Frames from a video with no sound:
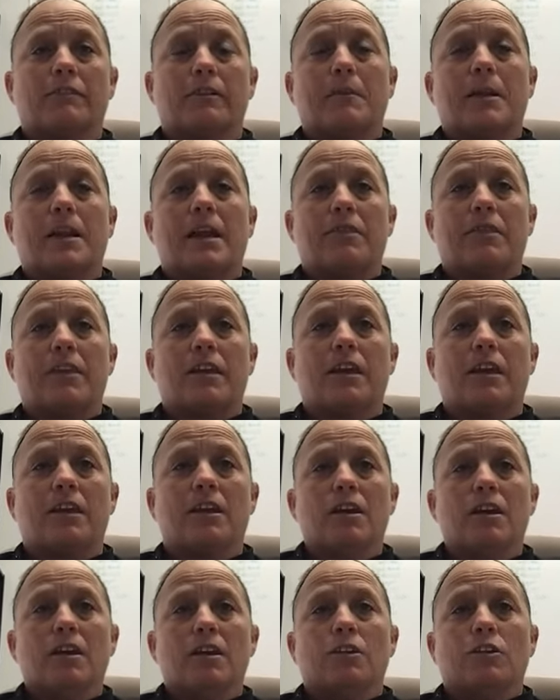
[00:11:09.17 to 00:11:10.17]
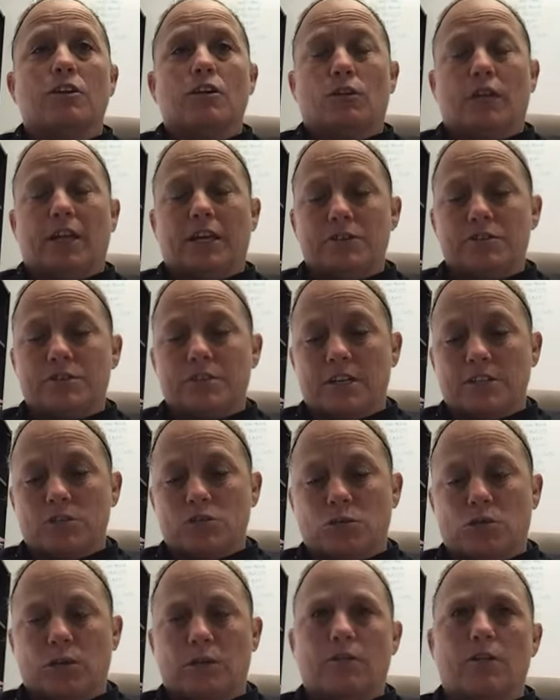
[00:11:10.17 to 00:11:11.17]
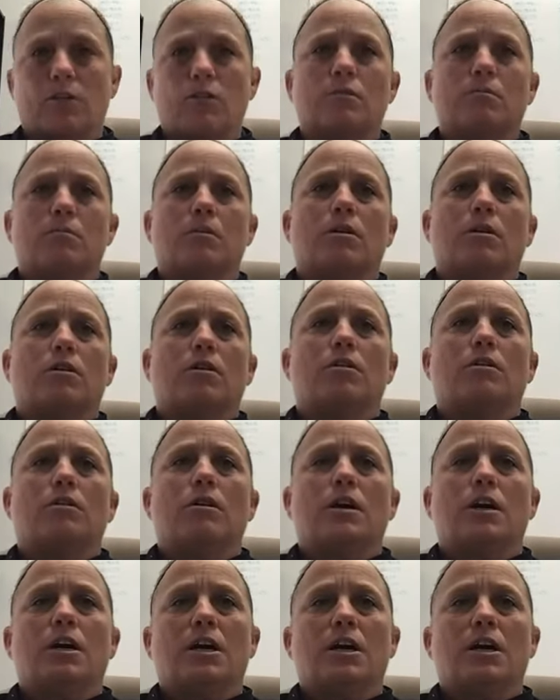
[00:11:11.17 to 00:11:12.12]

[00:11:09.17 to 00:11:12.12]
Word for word: I mean, I think, you know, like you said, Tori Rodebaugh,